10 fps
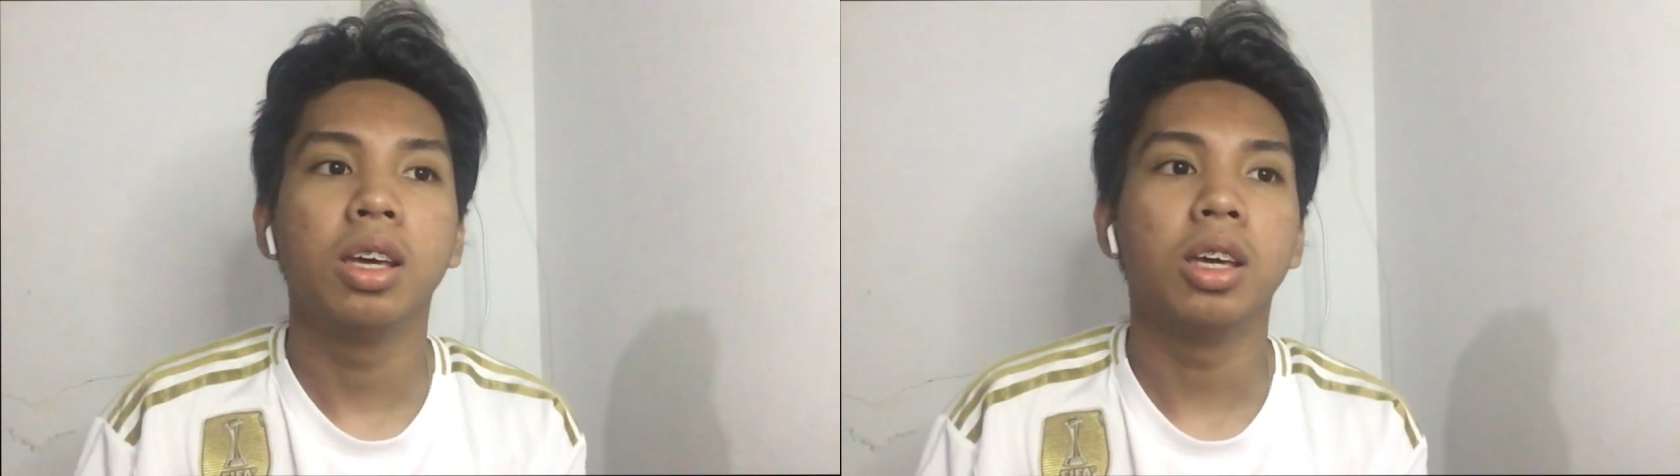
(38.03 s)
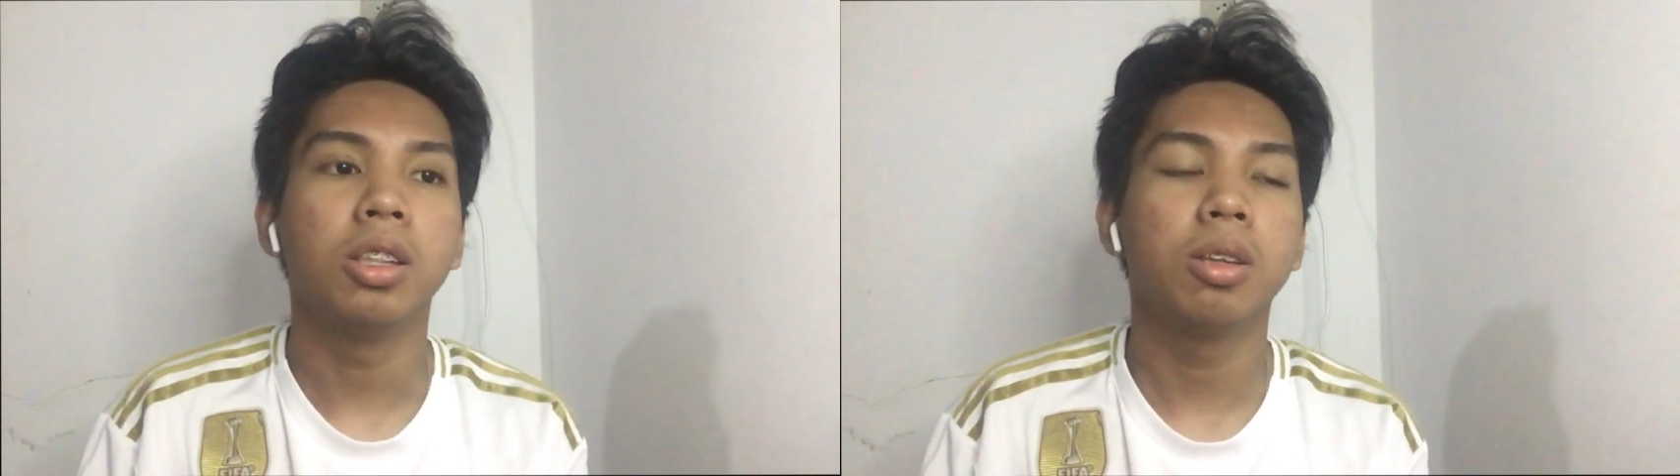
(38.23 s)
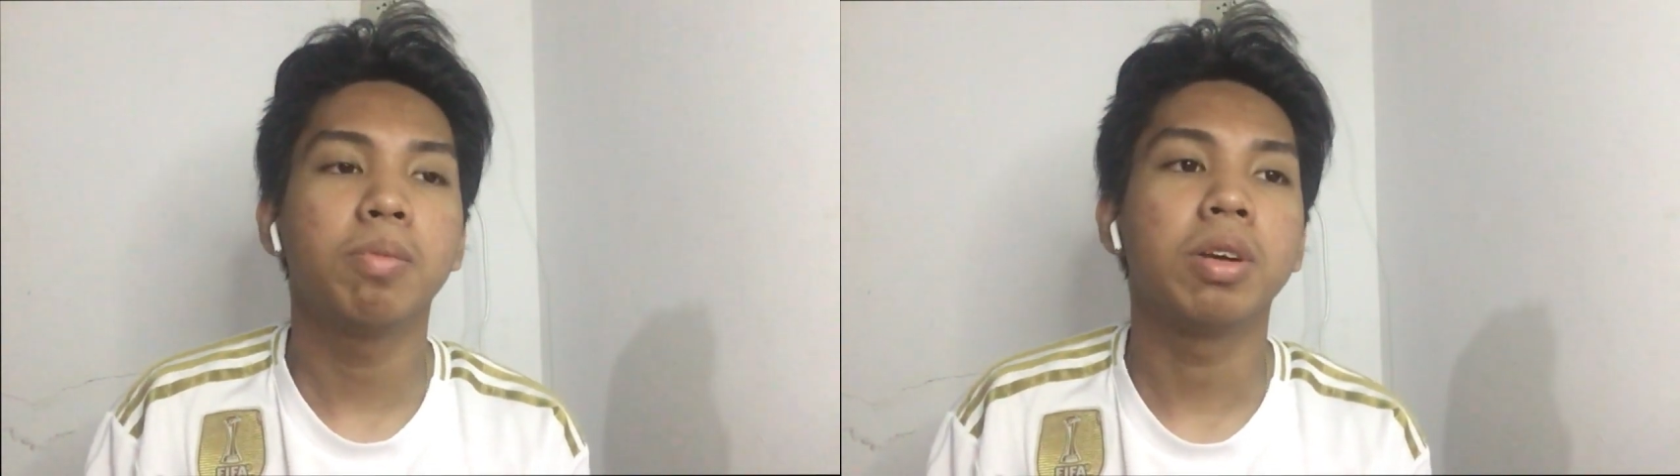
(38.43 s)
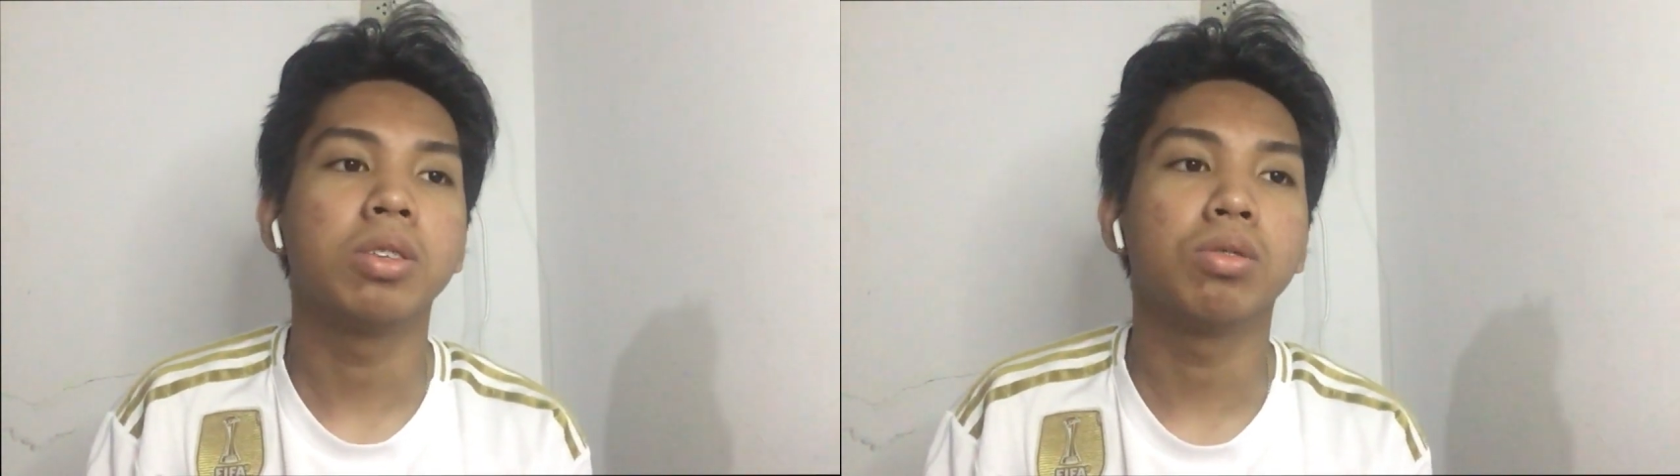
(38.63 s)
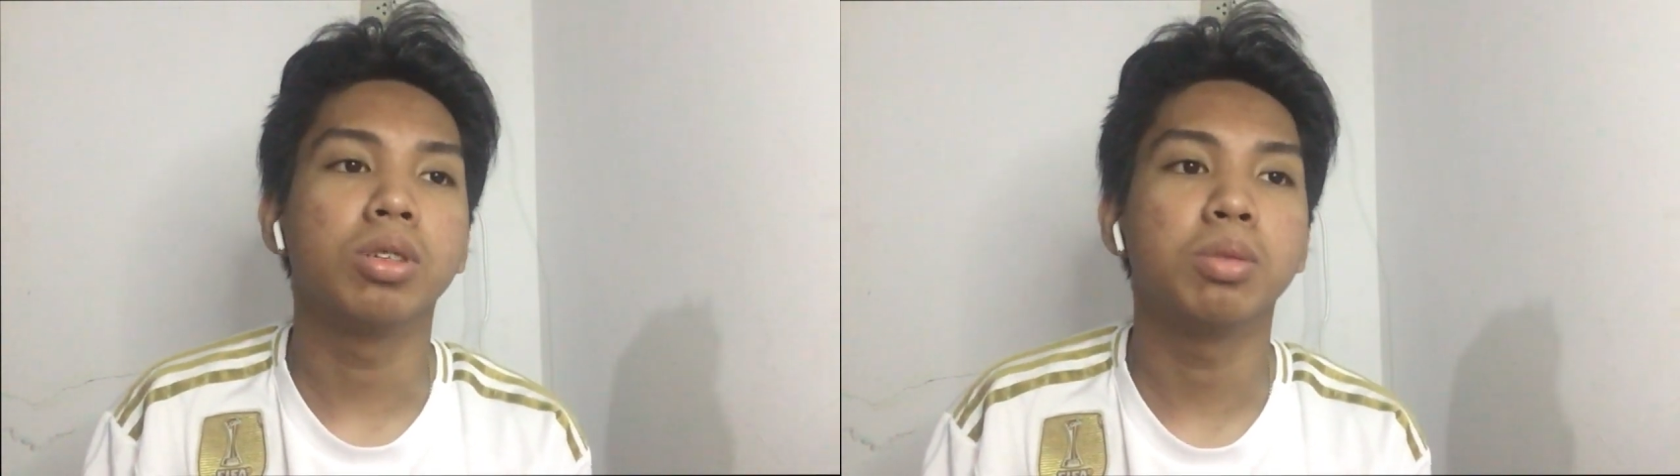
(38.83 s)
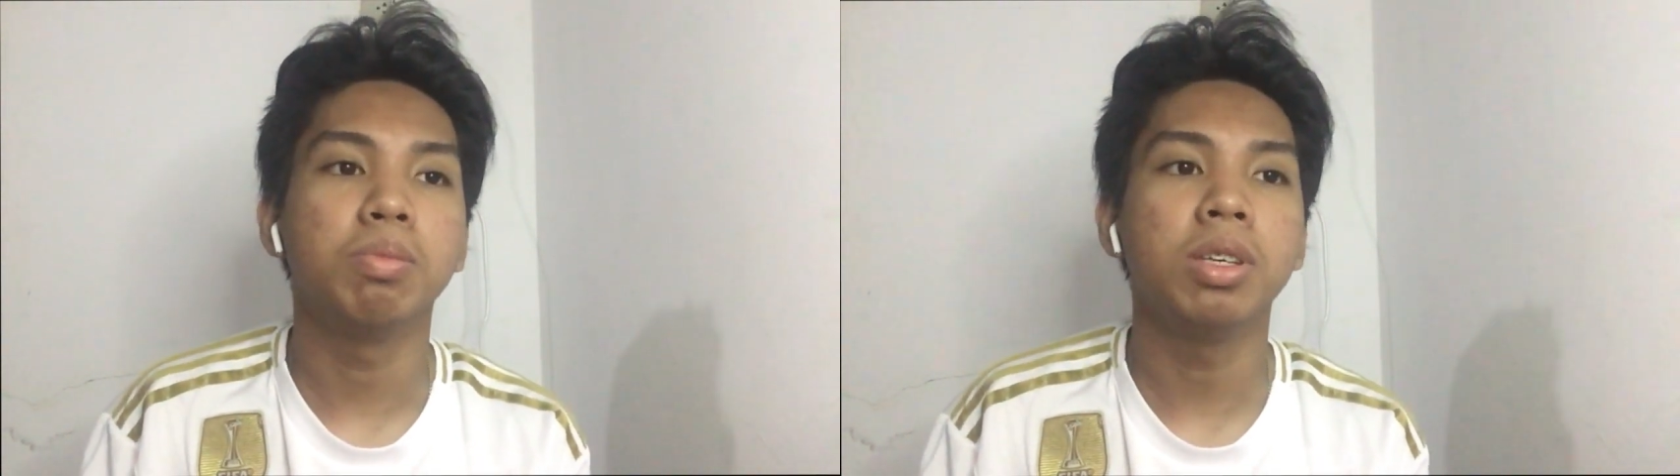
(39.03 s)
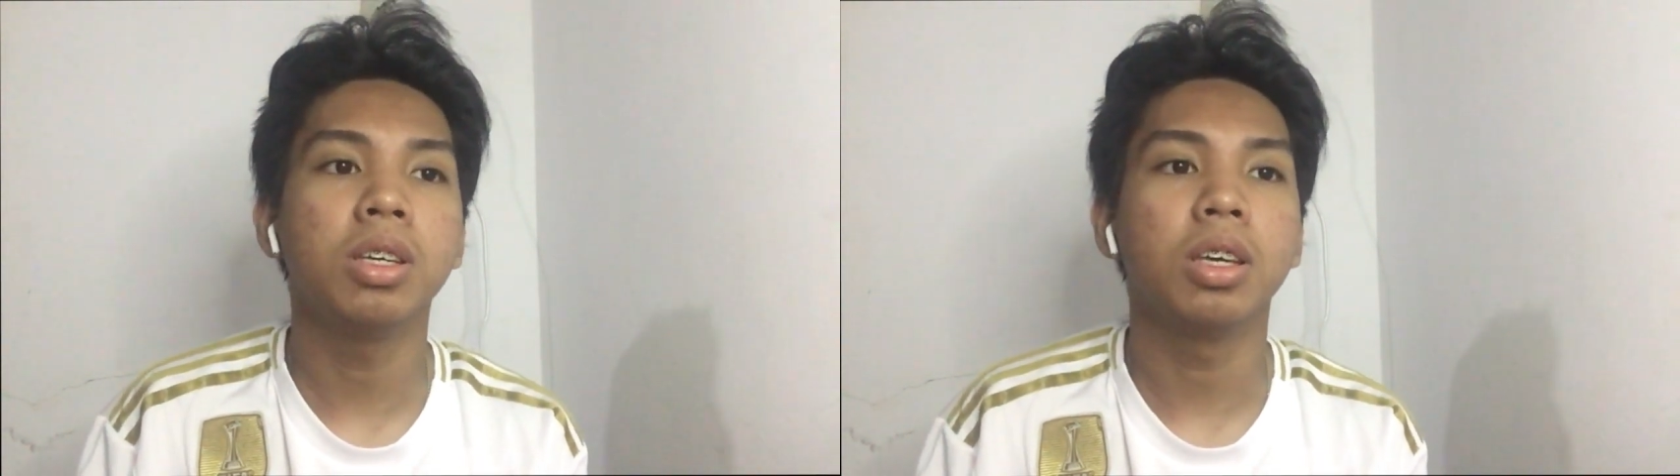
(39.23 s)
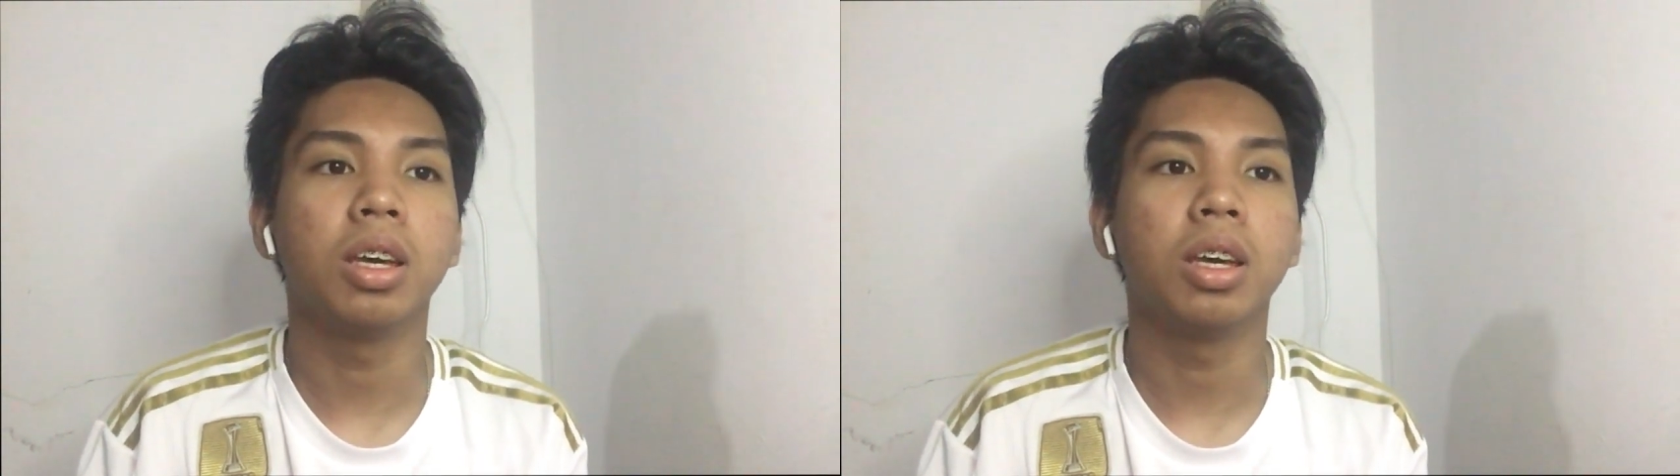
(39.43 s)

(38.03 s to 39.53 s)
It refers to the speaking